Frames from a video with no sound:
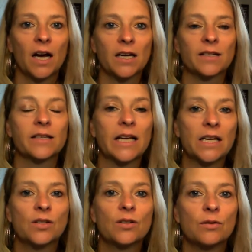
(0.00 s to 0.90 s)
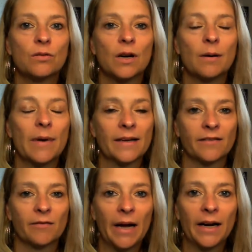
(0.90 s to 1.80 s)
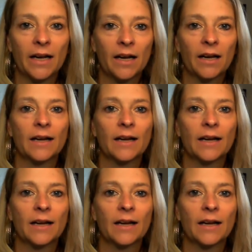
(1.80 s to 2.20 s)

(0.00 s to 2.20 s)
us into a massive panic